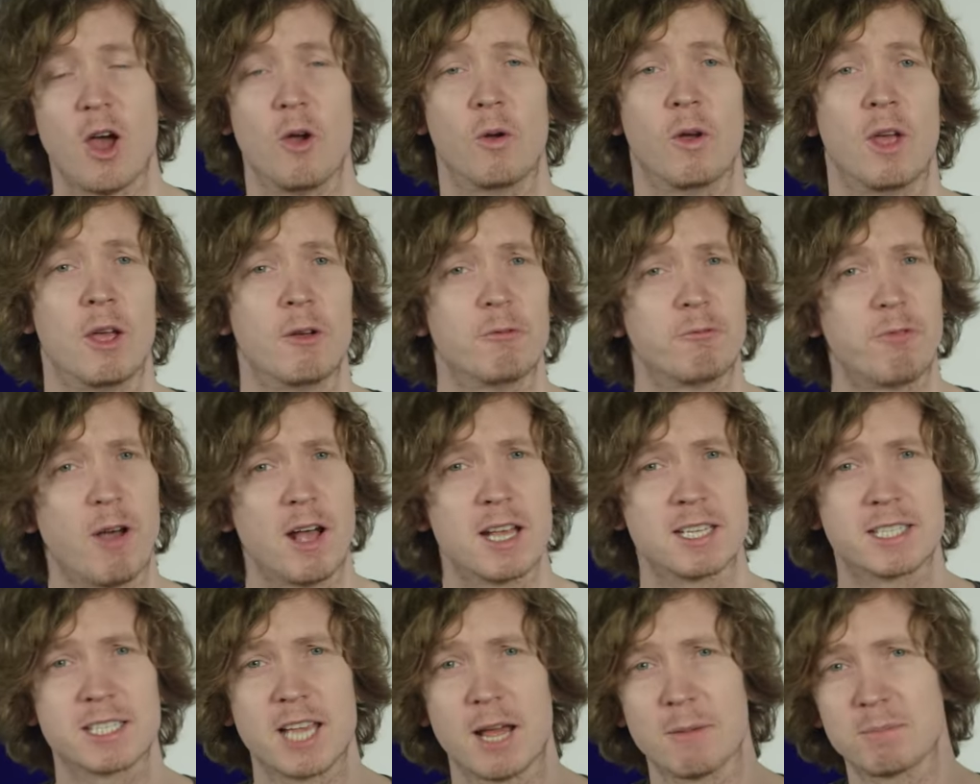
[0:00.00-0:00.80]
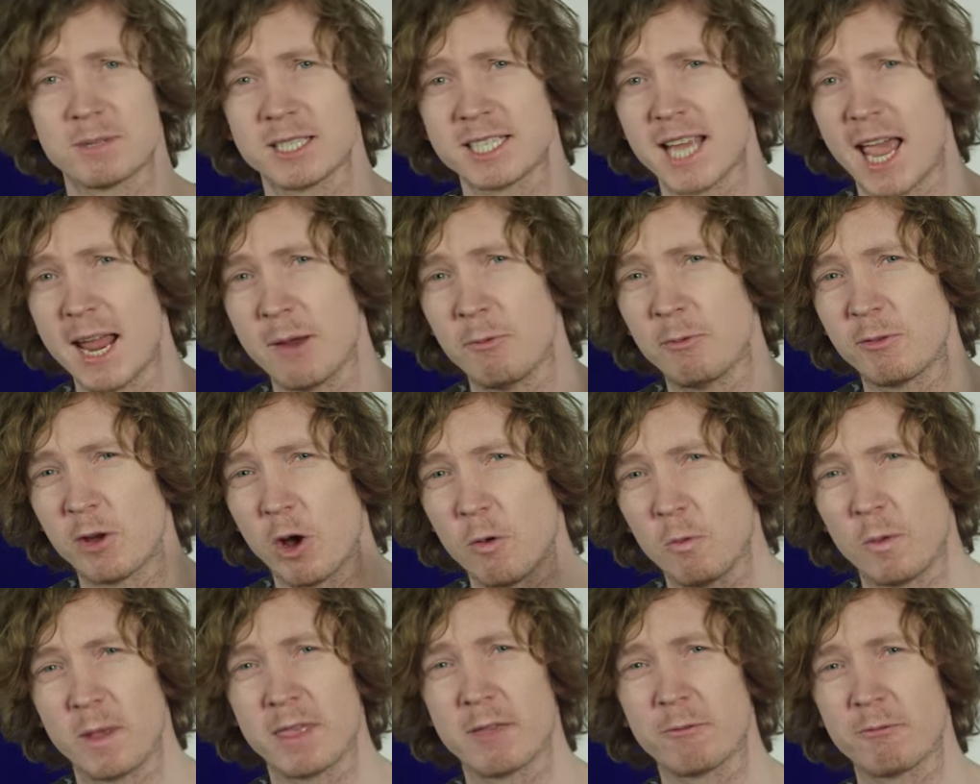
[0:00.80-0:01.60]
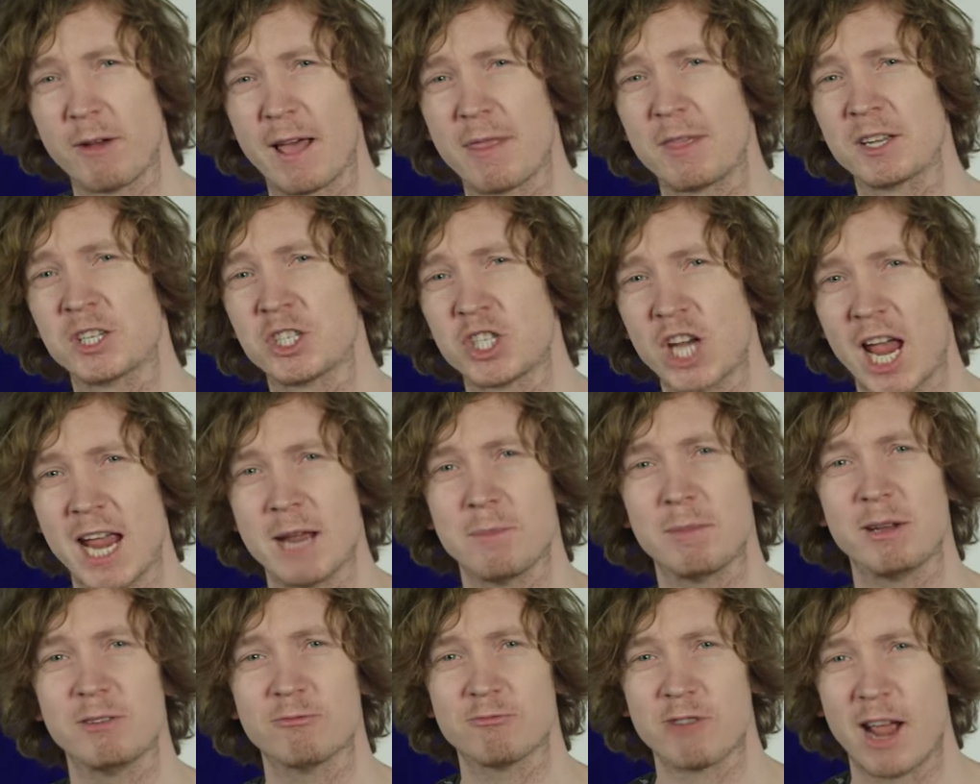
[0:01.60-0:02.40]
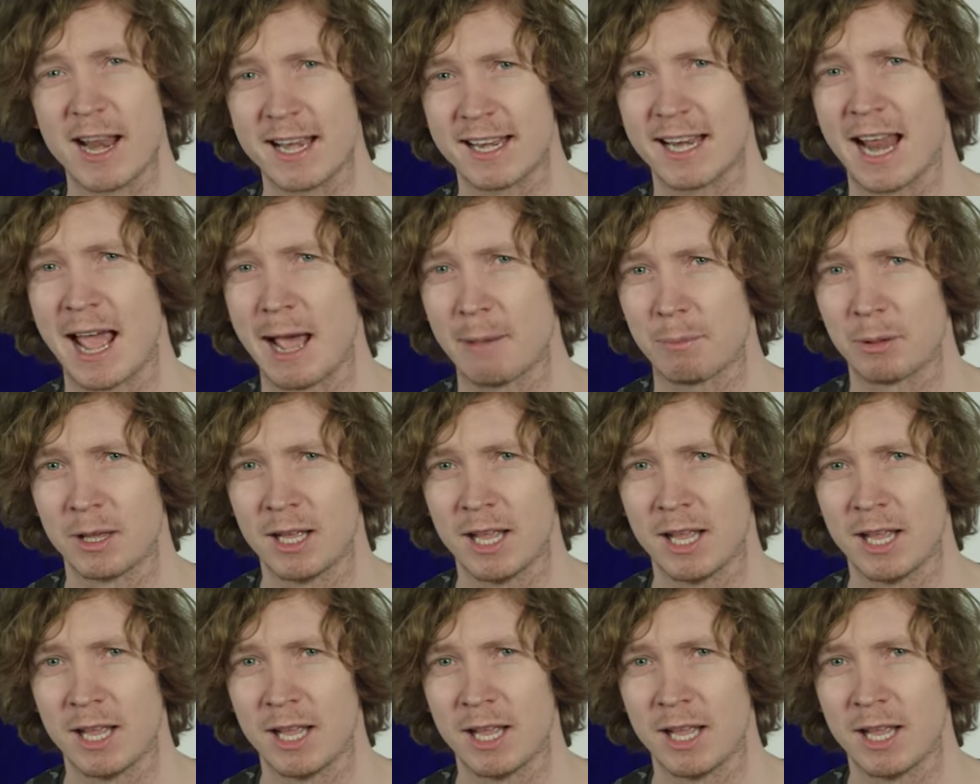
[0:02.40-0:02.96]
So, first up today, we've gone with the fact that Jamie Redknapp